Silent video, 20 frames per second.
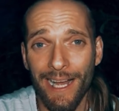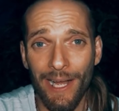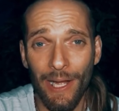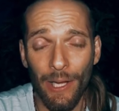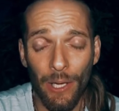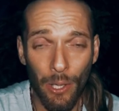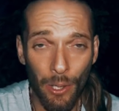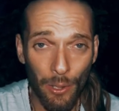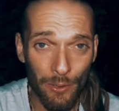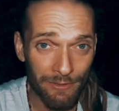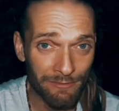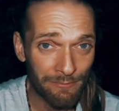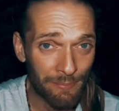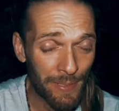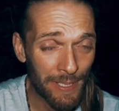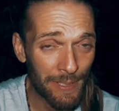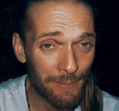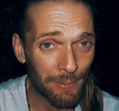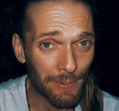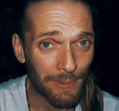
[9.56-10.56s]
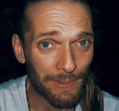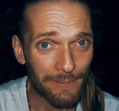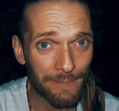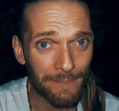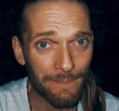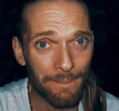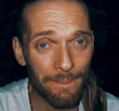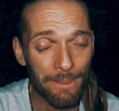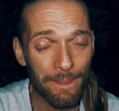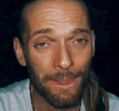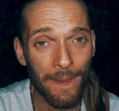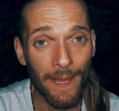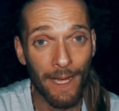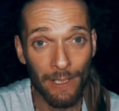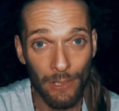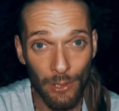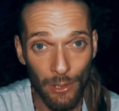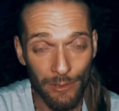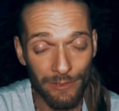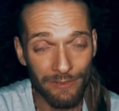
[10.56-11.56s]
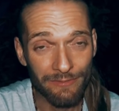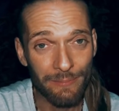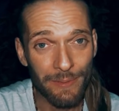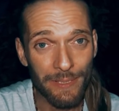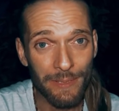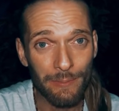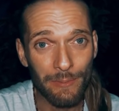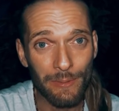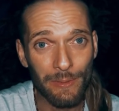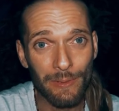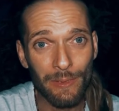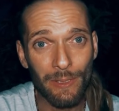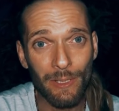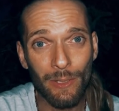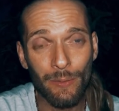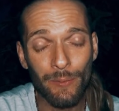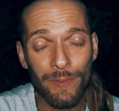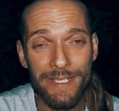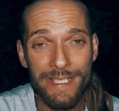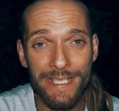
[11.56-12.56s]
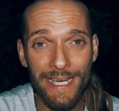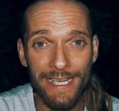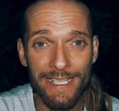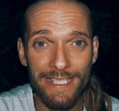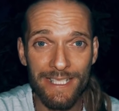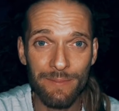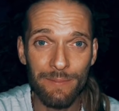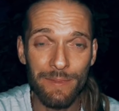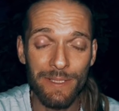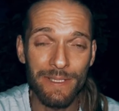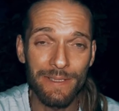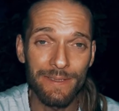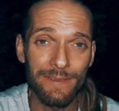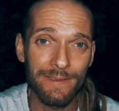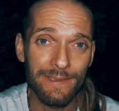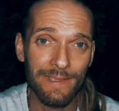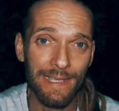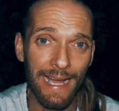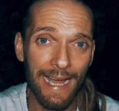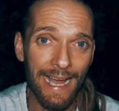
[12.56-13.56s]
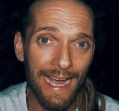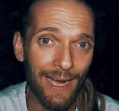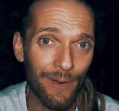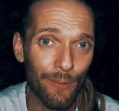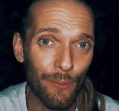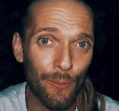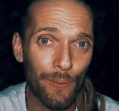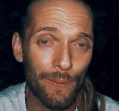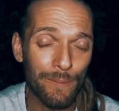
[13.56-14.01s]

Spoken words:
A lot of people, always ask me how.